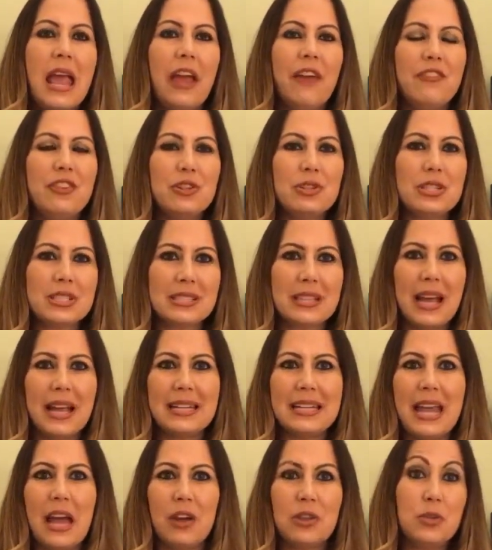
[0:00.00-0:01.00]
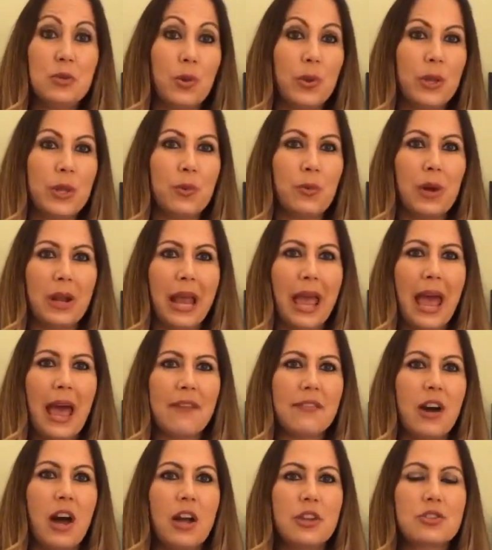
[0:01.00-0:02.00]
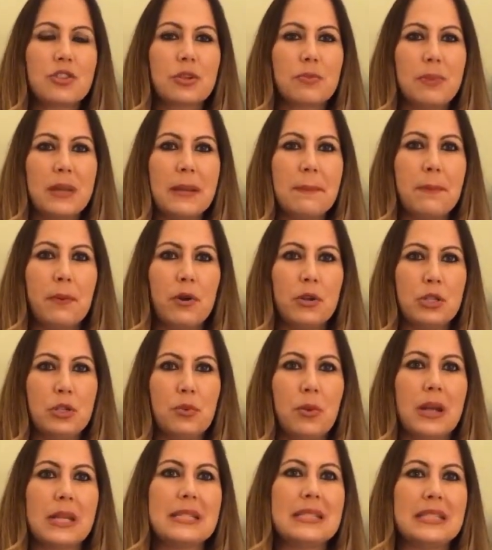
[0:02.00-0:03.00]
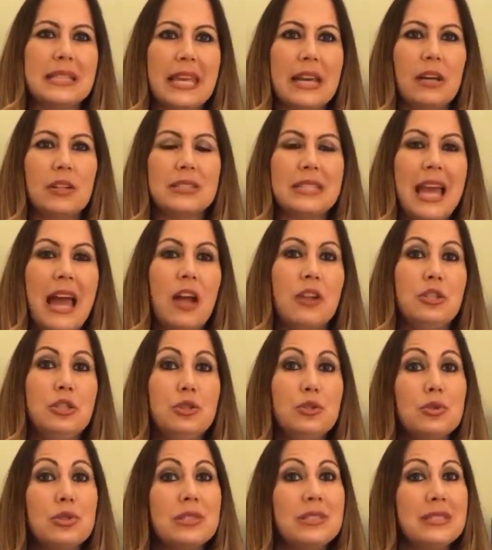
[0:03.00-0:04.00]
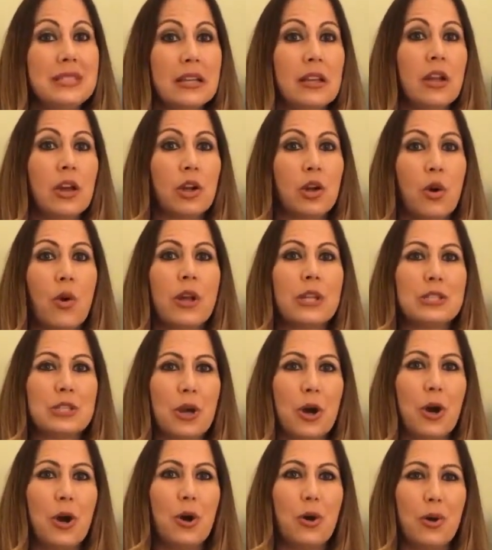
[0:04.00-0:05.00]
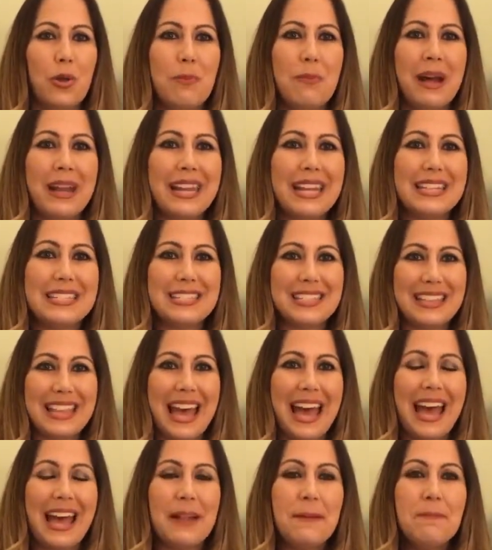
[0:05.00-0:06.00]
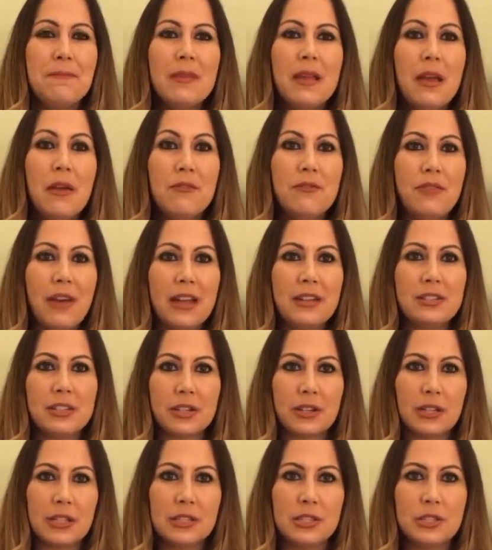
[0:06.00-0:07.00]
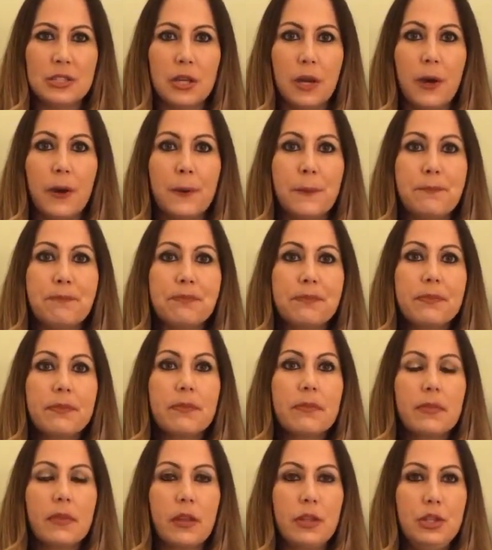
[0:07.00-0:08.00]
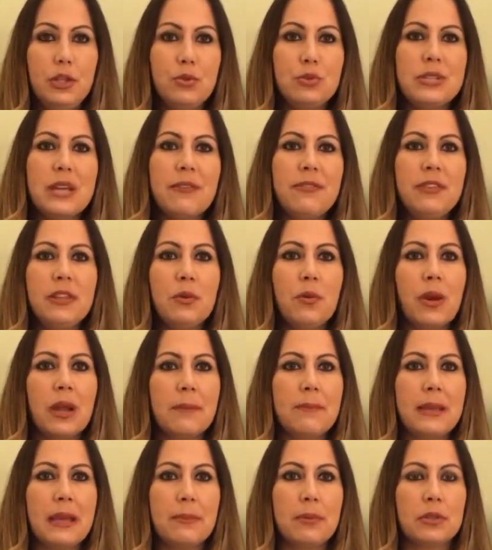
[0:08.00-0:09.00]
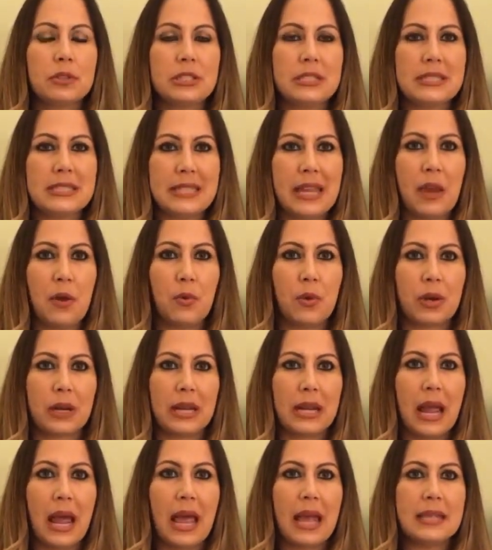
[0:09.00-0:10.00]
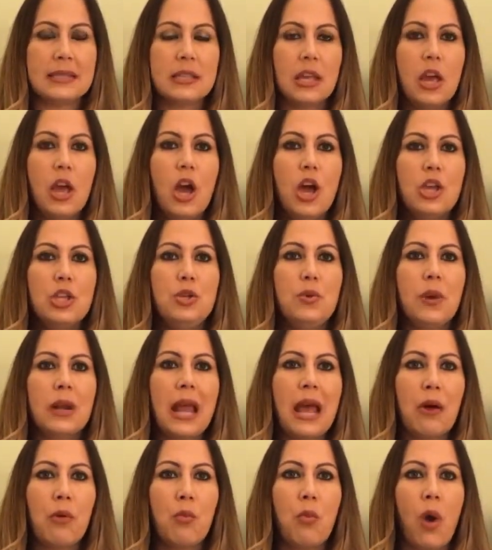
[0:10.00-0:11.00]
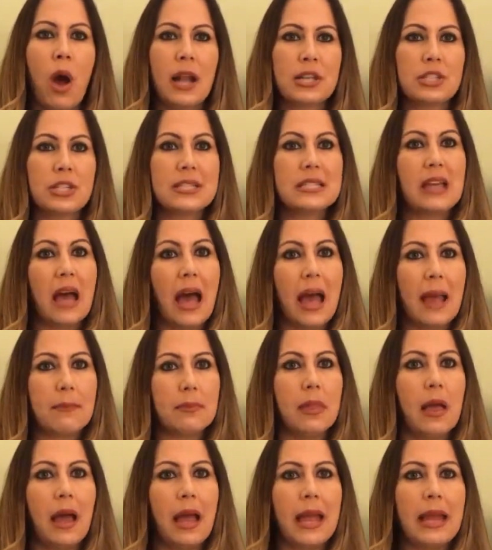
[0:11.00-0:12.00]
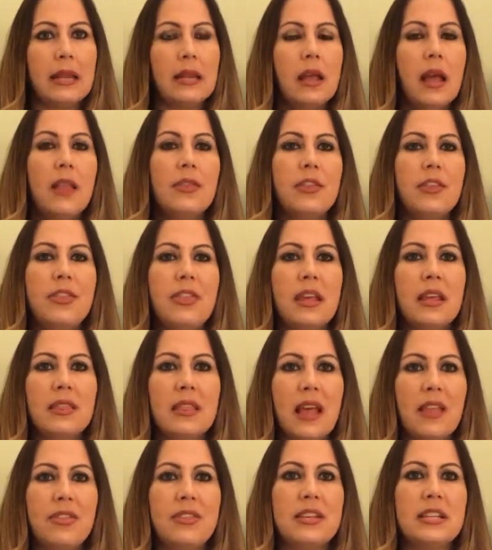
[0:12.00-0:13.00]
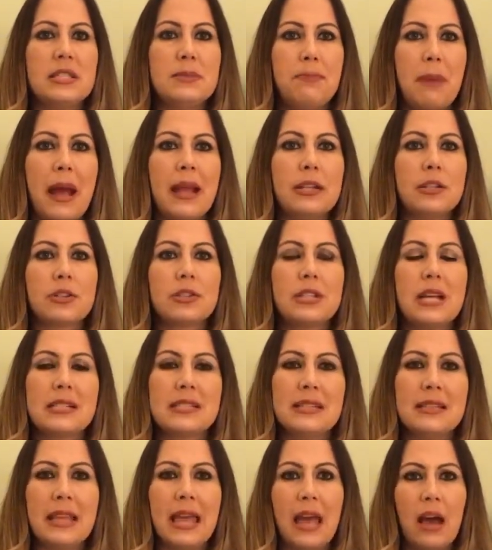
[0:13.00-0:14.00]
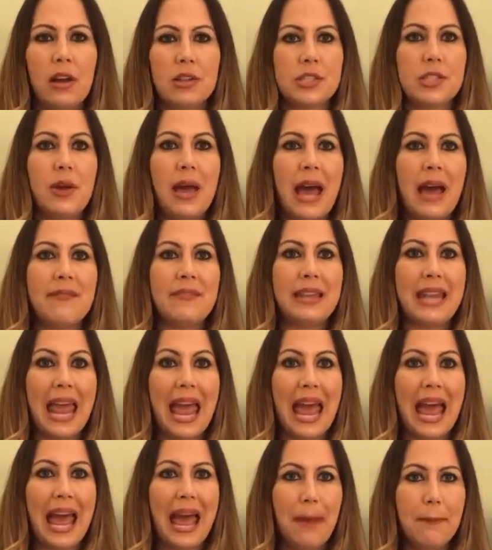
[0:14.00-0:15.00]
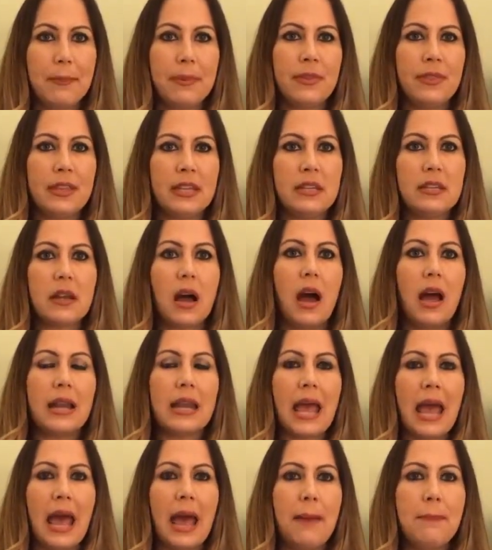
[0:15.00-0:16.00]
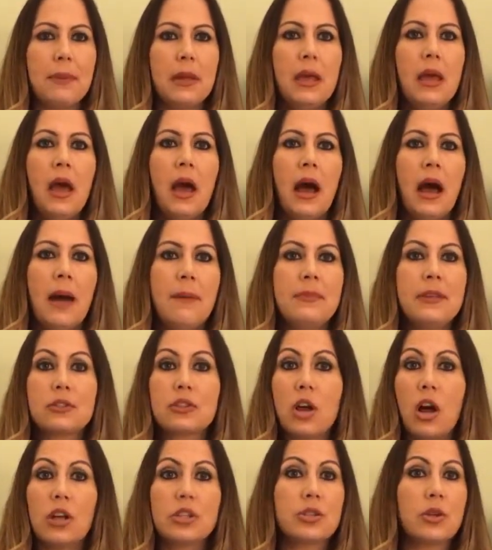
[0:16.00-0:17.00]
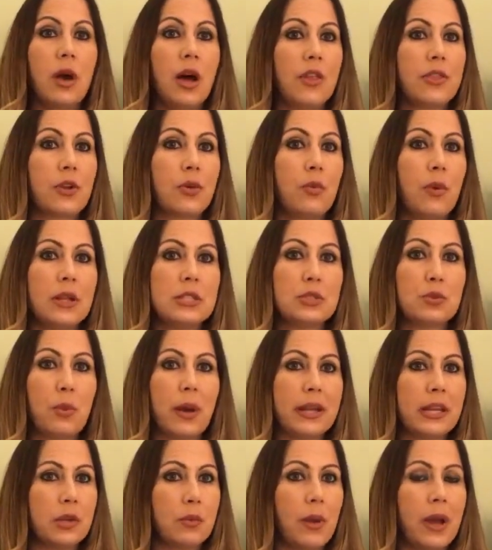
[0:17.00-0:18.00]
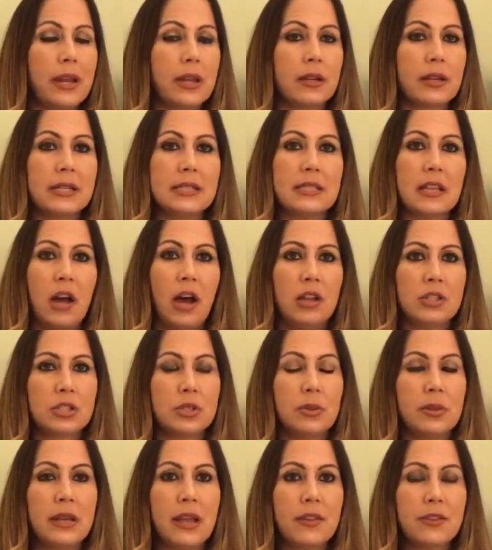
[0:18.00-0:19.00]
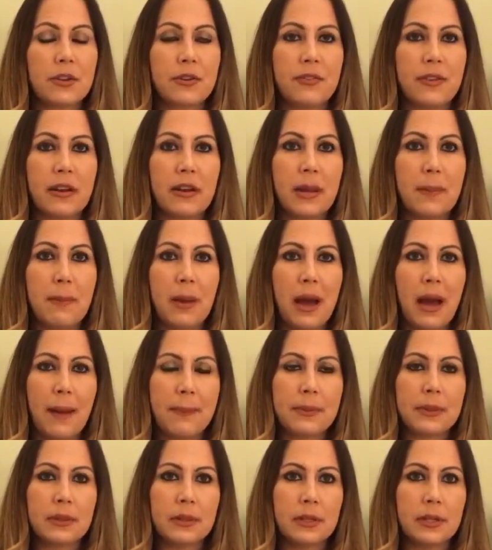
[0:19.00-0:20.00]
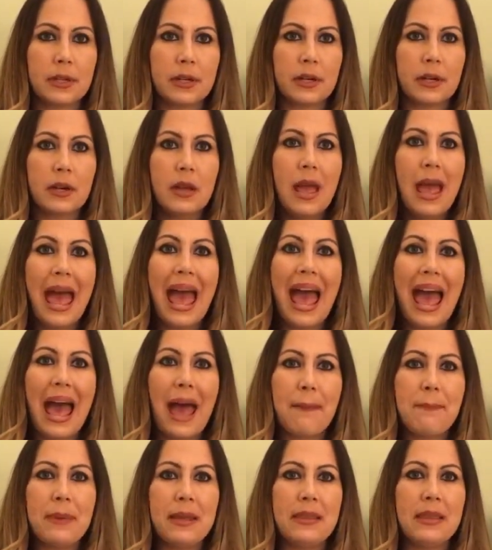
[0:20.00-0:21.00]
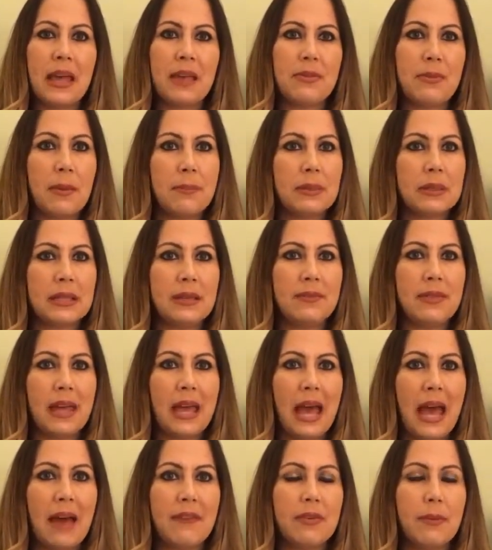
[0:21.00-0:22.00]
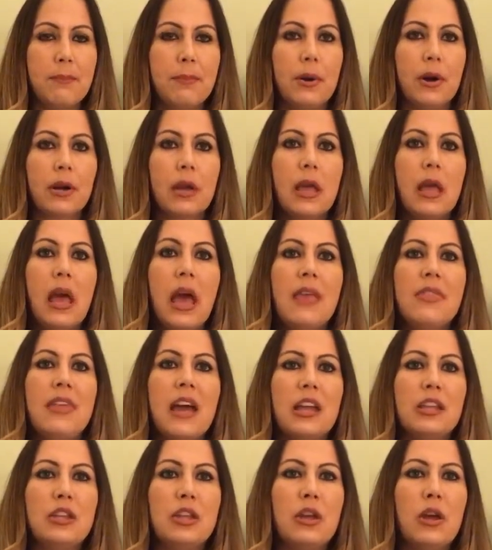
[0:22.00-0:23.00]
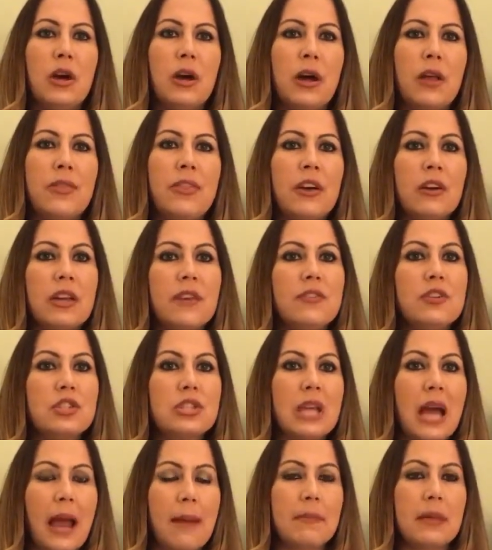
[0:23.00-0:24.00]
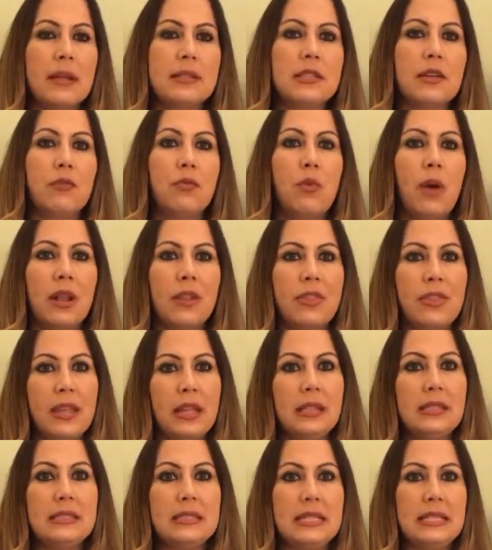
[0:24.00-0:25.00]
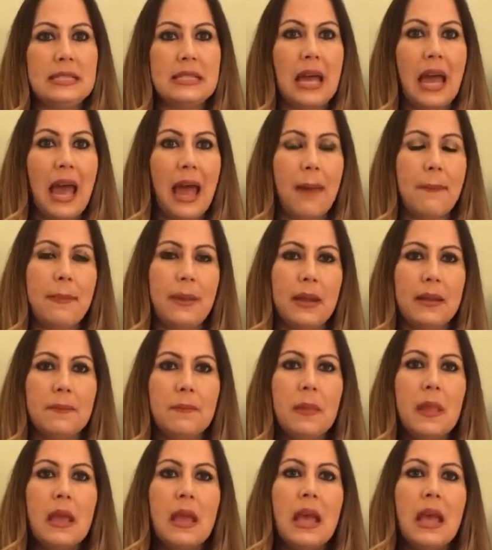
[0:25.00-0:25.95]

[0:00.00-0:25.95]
If you decide now you only want to have 100 people and you want to scale down, you still are going to owe money to that vendor. And so you definitely want to be able to stay organized. You want to watch a timeline. The thing that this binder does, and they also have an app, the Knot app. There's also other ones. Wedding Wire is also another very popular app, and I believe they have a book that they'll give you timelines of when things need to happen.